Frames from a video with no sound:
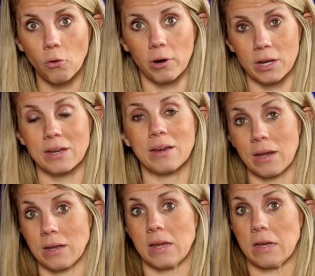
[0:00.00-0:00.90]
or
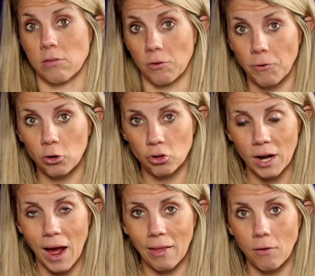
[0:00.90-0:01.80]
it needs to function
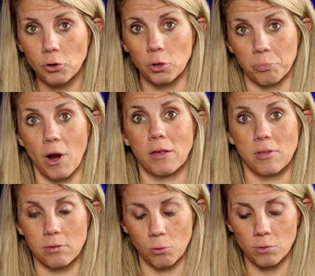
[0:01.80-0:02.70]
at a high level to
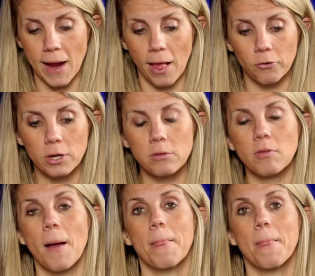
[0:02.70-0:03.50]
process those calories,